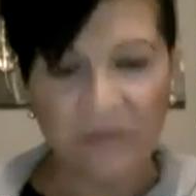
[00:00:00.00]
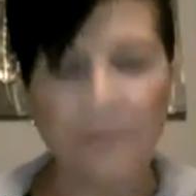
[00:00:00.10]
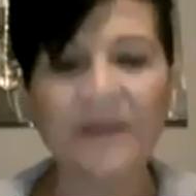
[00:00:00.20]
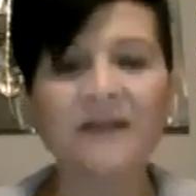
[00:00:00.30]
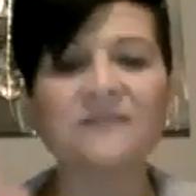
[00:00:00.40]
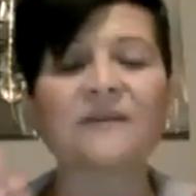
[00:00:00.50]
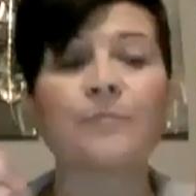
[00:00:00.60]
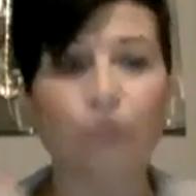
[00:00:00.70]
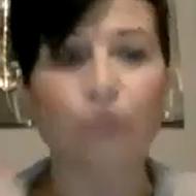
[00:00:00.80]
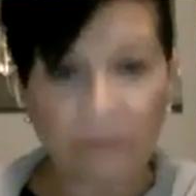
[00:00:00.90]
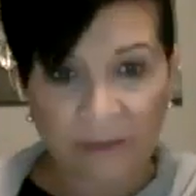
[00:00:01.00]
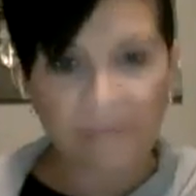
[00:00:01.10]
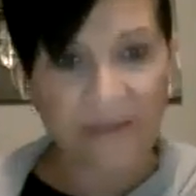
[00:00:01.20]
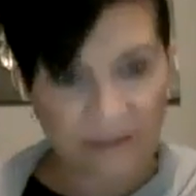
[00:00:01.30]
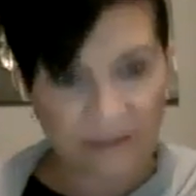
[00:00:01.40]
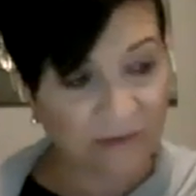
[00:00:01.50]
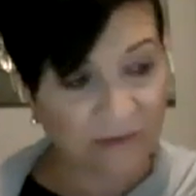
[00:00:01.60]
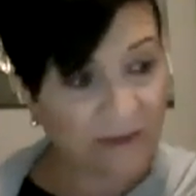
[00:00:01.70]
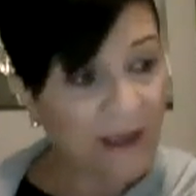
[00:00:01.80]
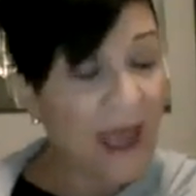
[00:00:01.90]
Because the problem is,
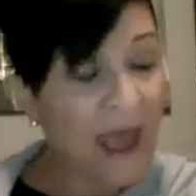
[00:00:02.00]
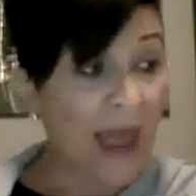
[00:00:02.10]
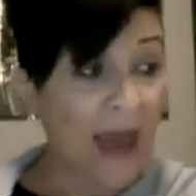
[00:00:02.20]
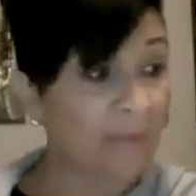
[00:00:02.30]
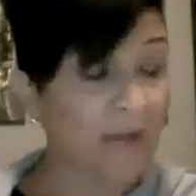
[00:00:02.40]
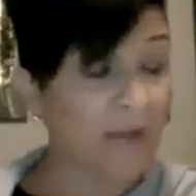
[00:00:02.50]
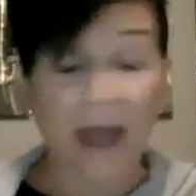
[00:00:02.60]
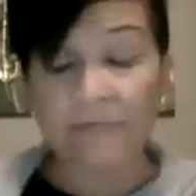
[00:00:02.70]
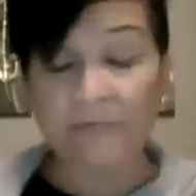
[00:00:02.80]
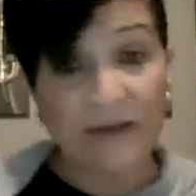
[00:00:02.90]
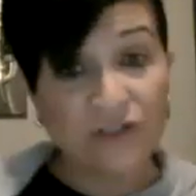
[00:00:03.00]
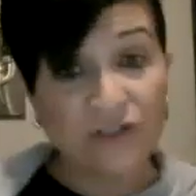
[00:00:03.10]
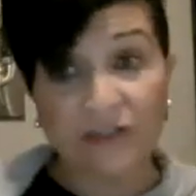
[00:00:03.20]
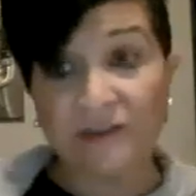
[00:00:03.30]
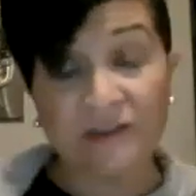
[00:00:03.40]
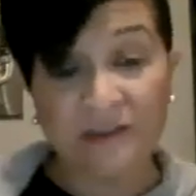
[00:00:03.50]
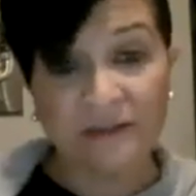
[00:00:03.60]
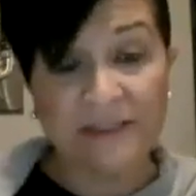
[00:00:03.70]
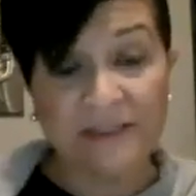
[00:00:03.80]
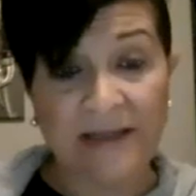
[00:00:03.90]
and I'm just as guilty,